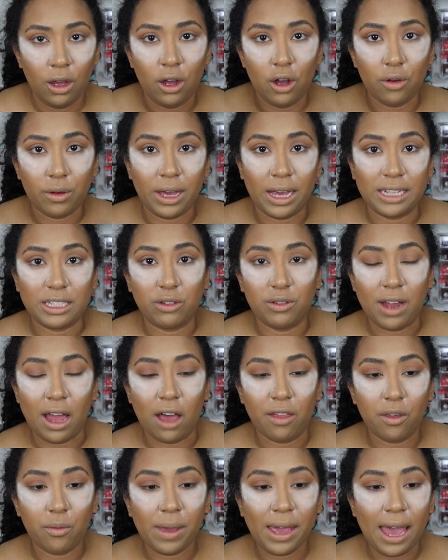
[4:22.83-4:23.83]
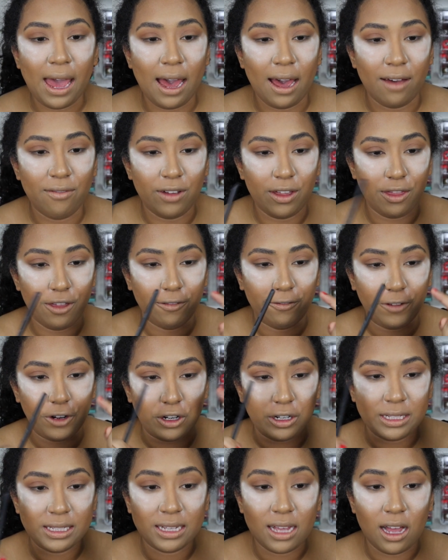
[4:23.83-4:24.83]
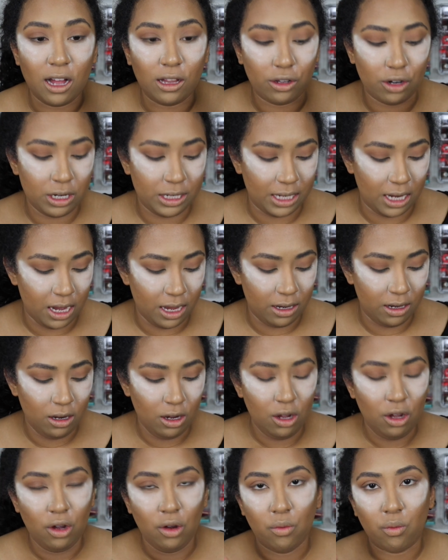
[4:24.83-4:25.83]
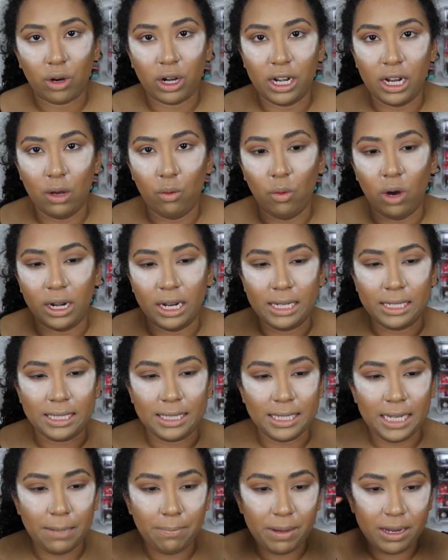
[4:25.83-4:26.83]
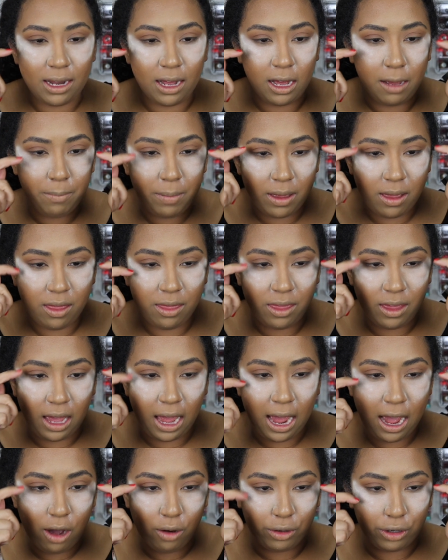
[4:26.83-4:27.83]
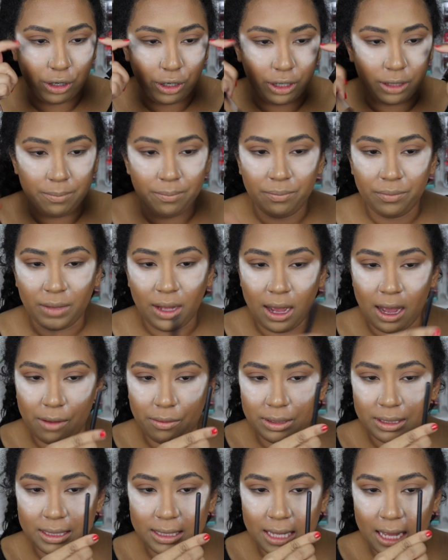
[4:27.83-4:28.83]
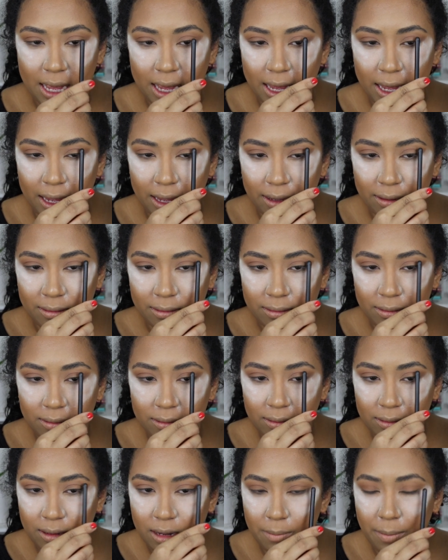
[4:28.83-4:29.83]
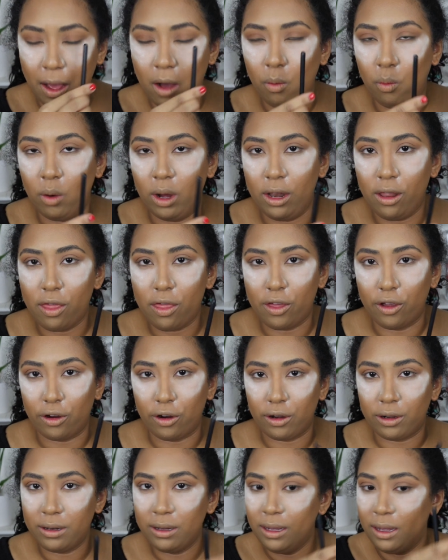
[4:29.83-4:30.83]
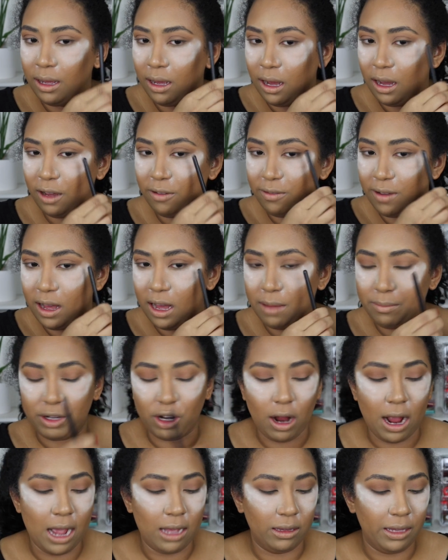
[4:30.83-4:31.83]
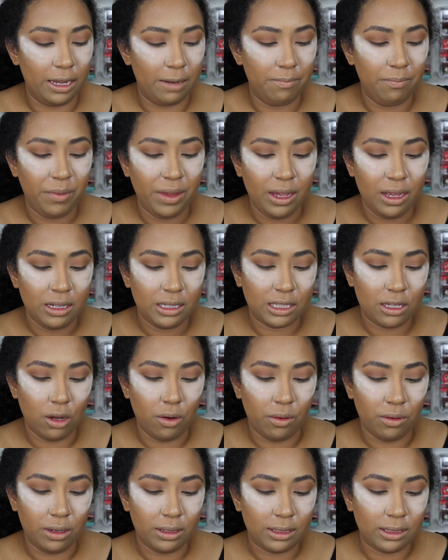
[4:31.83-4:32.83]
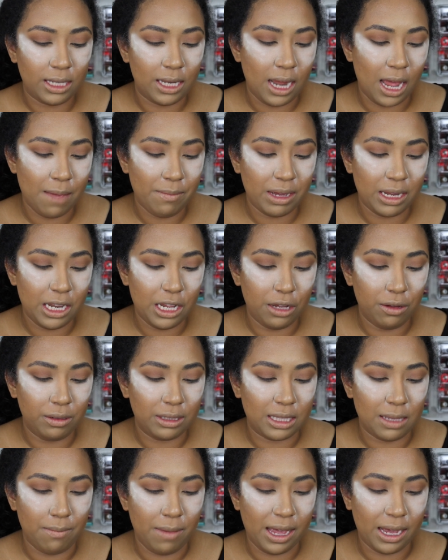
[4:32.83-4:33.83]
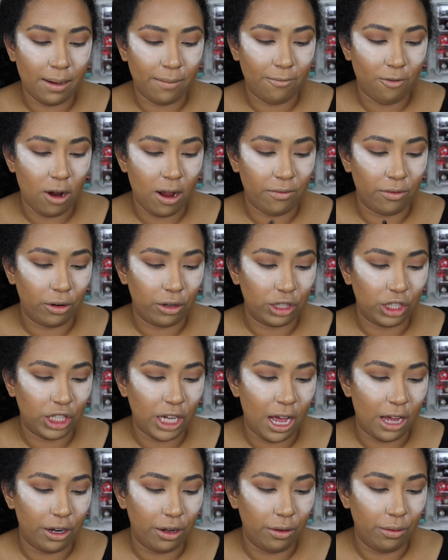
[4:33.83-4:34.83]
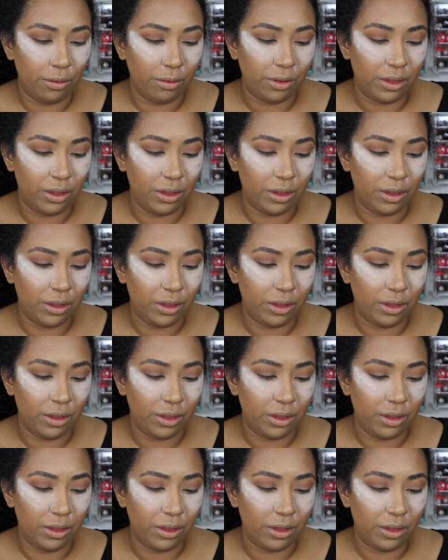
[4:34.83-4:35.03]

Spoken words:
Okay, so now that we have the first color done, we're gonna wanna deepen up the outer, I would say, about 1/3 of your eyelid. So today I'm gonna use the Makeup Forever shadow.